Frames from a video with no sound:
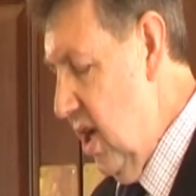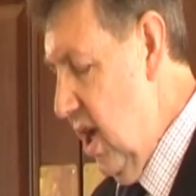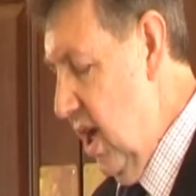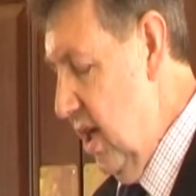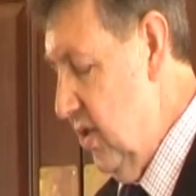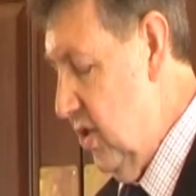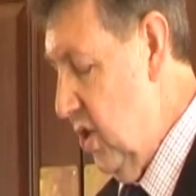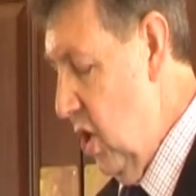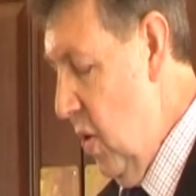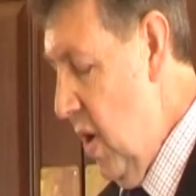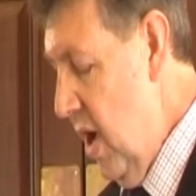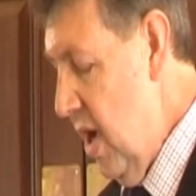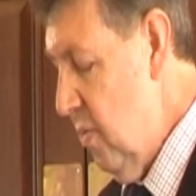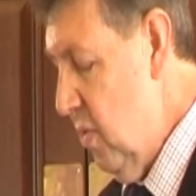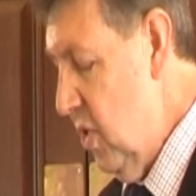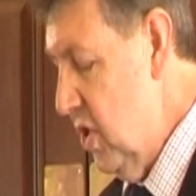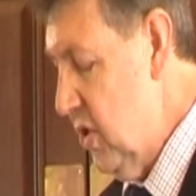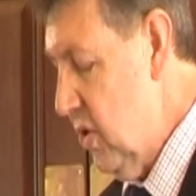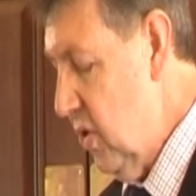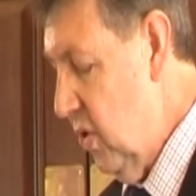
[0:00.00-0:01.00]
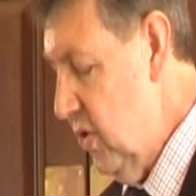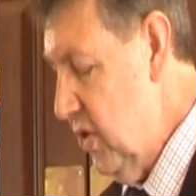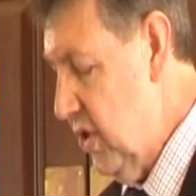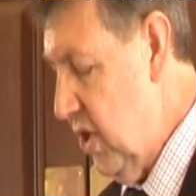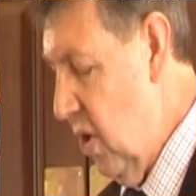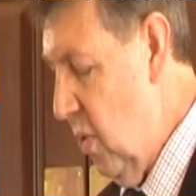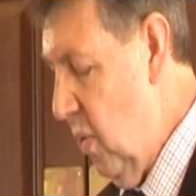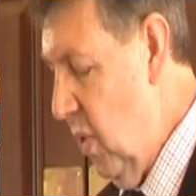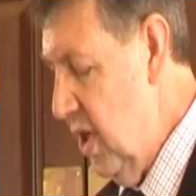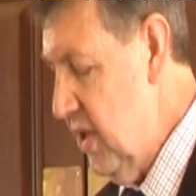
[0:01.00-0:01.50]
And Joanne was
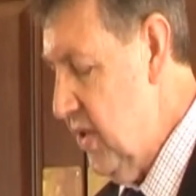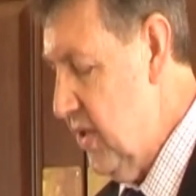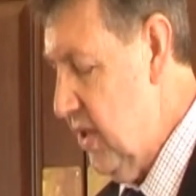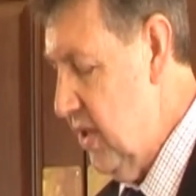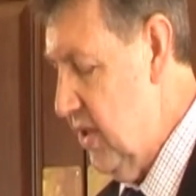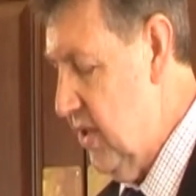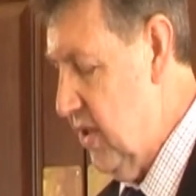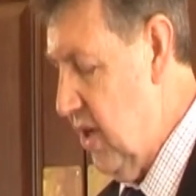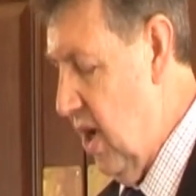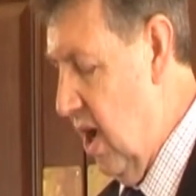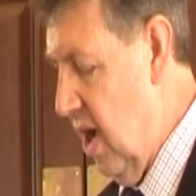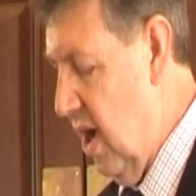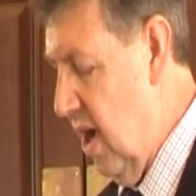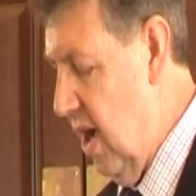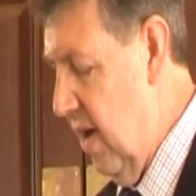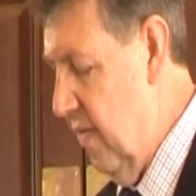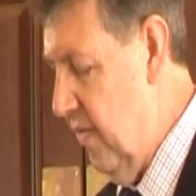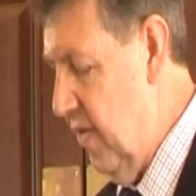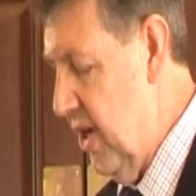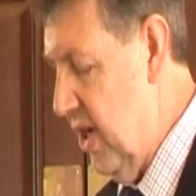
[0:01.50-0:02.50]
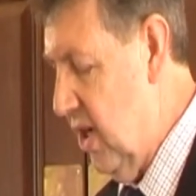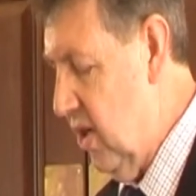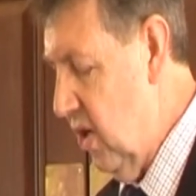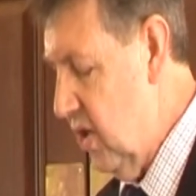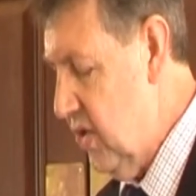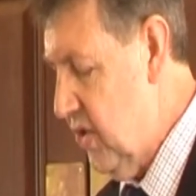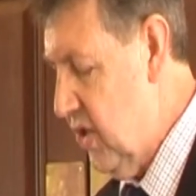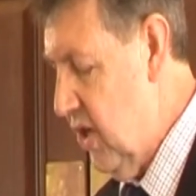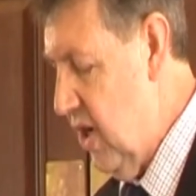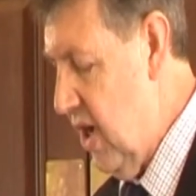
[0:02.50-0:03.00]
also once a star of the
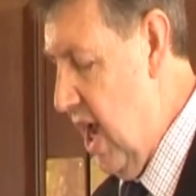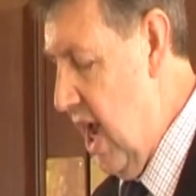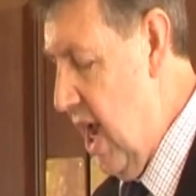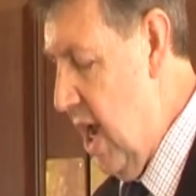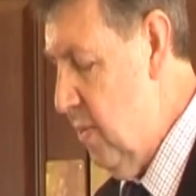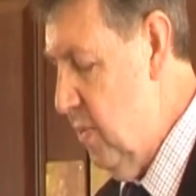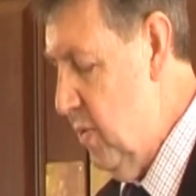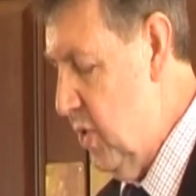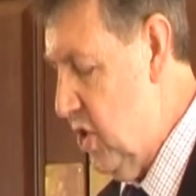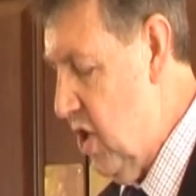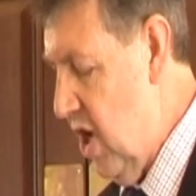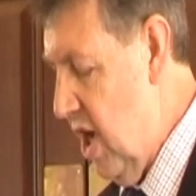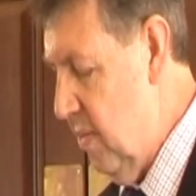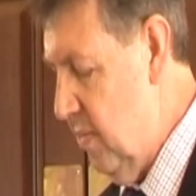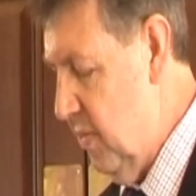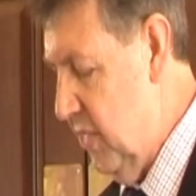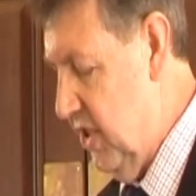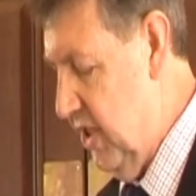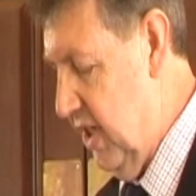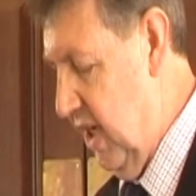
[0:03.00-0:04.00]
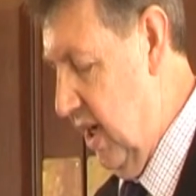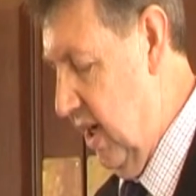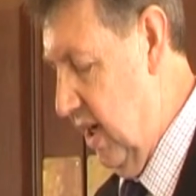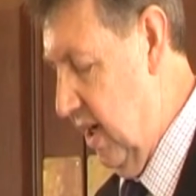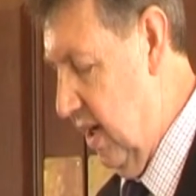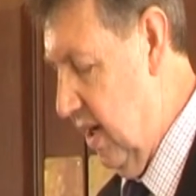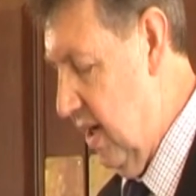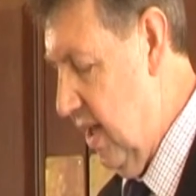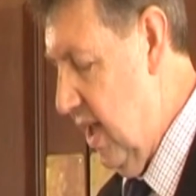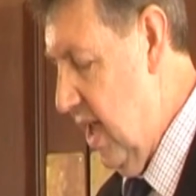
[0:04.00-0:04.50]
Gloucester Am-Dram scene
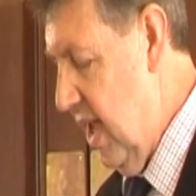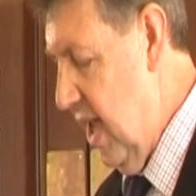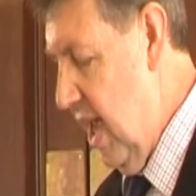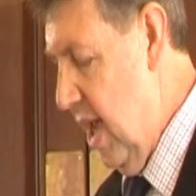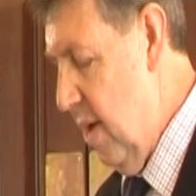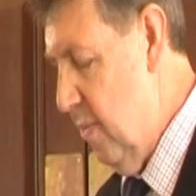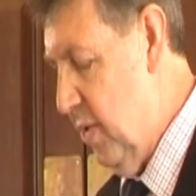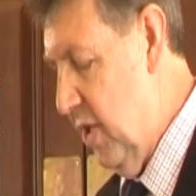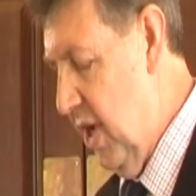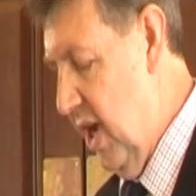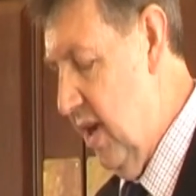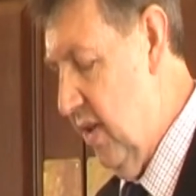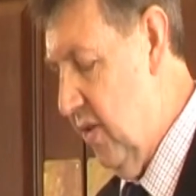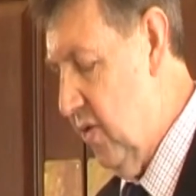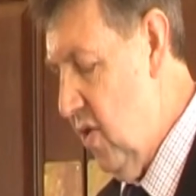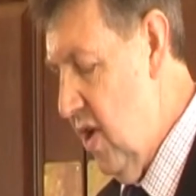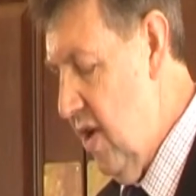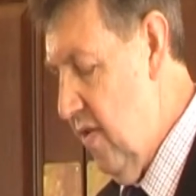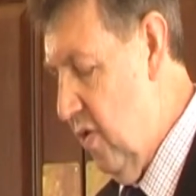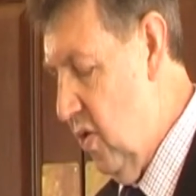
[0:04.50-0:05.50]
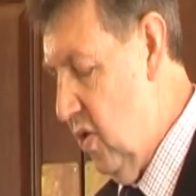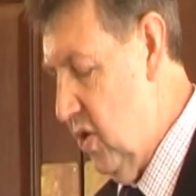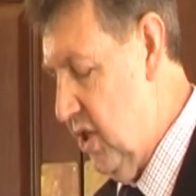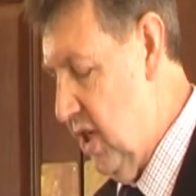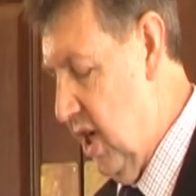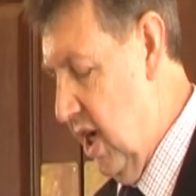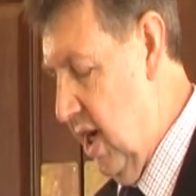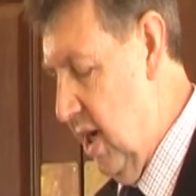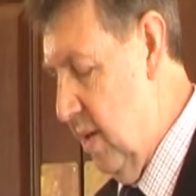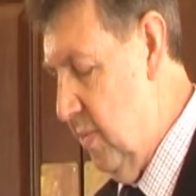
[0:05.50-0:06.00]
and played 3 or 4
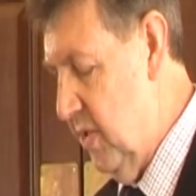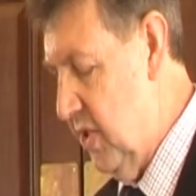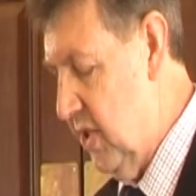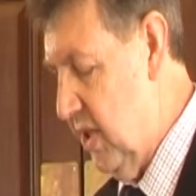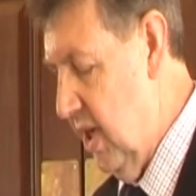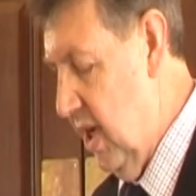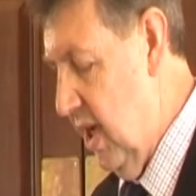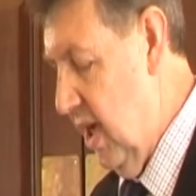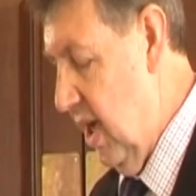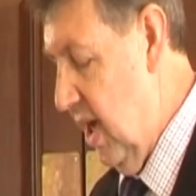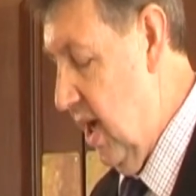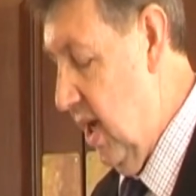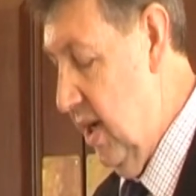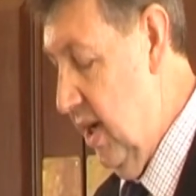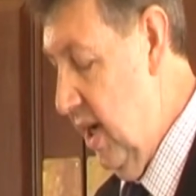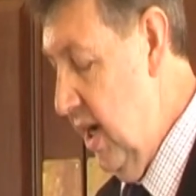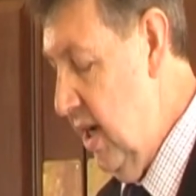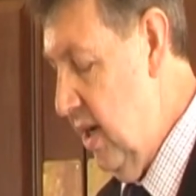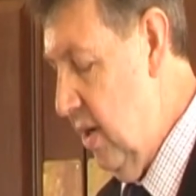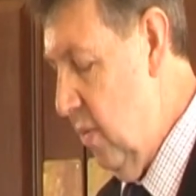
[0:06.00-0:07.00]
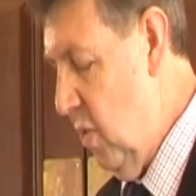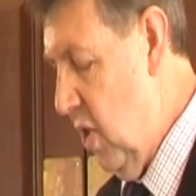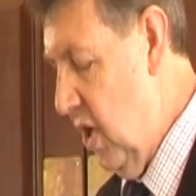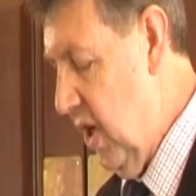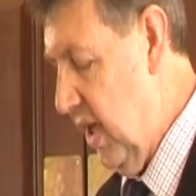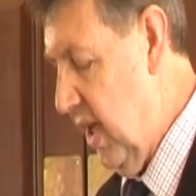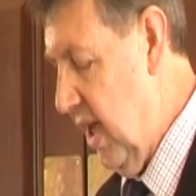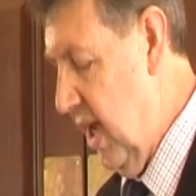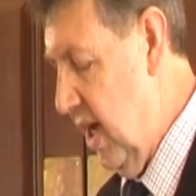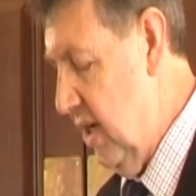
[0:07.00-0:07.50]
times and lead in
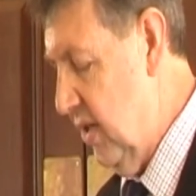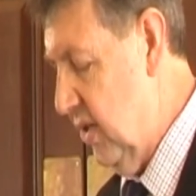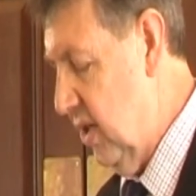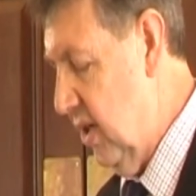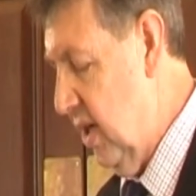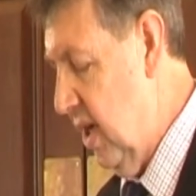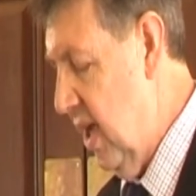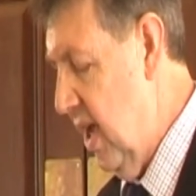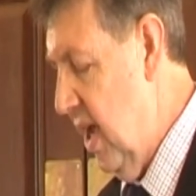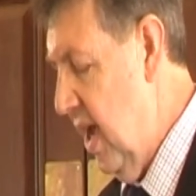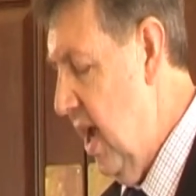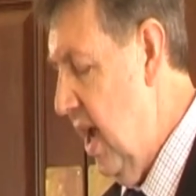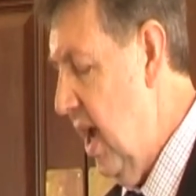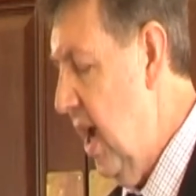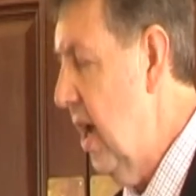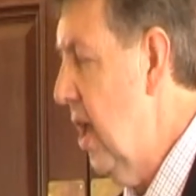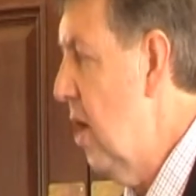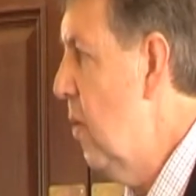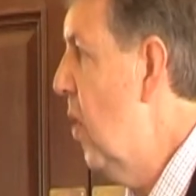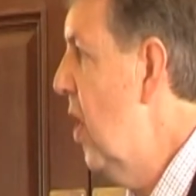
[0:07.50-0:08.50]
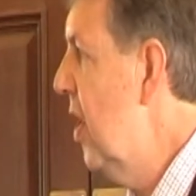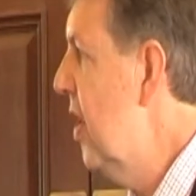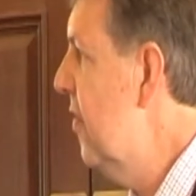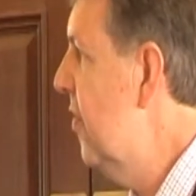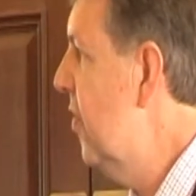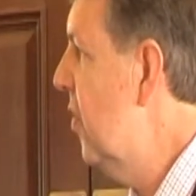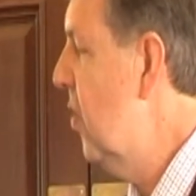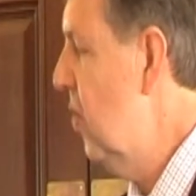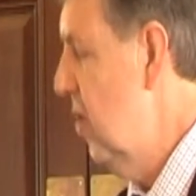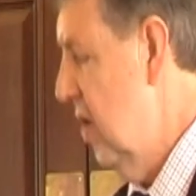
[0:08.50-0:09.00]
one occasion at our
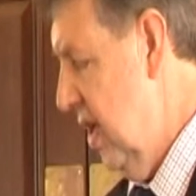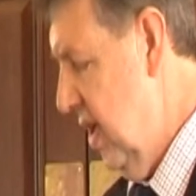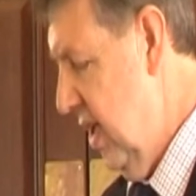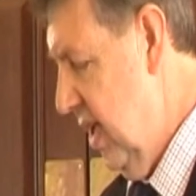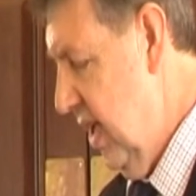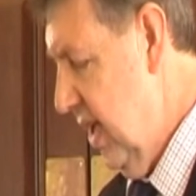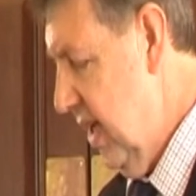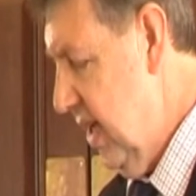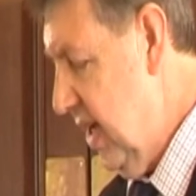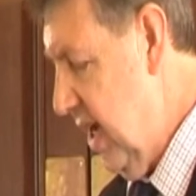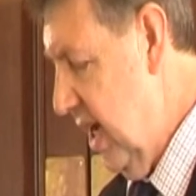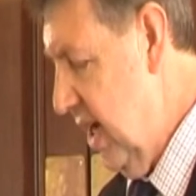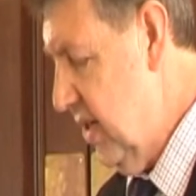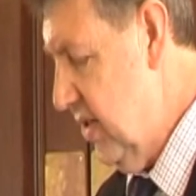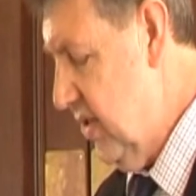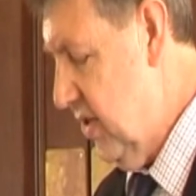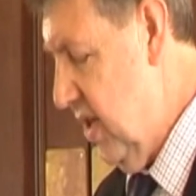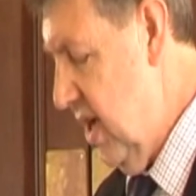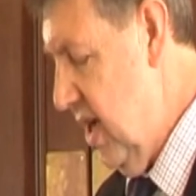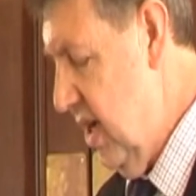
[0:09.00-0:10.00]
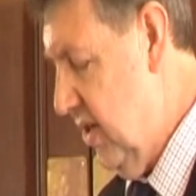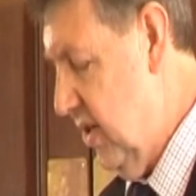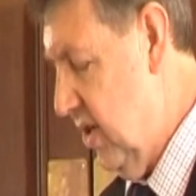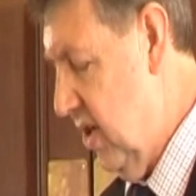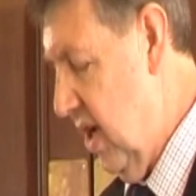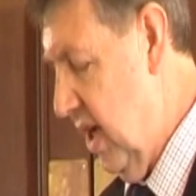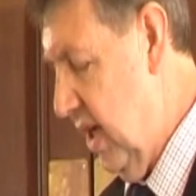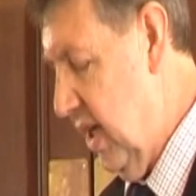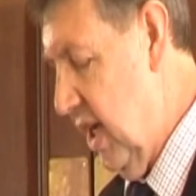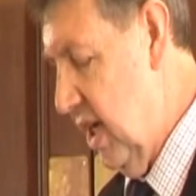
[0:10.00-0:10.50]
wonderful King's
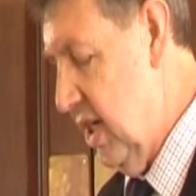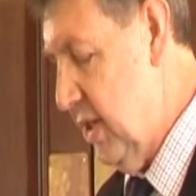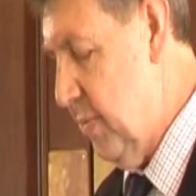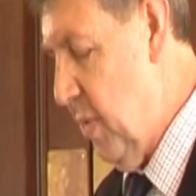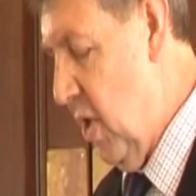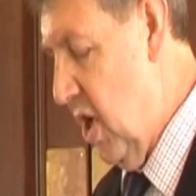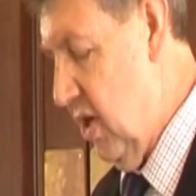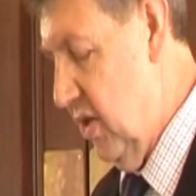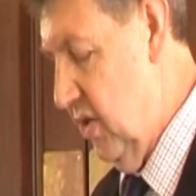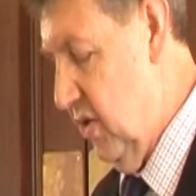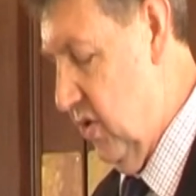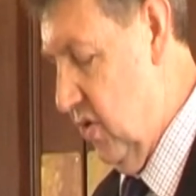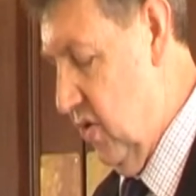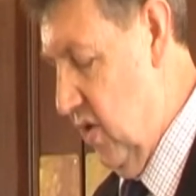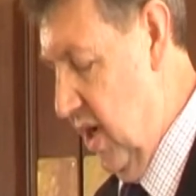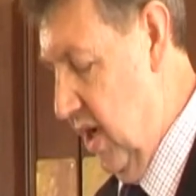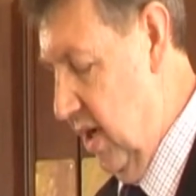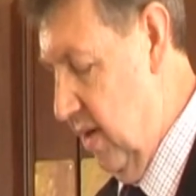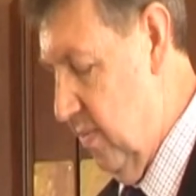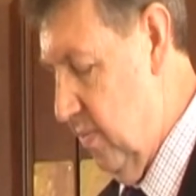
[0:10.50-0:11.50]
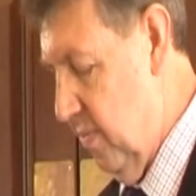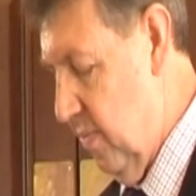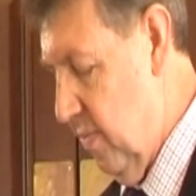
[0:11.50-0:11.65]
Theatre in King's Barton Street.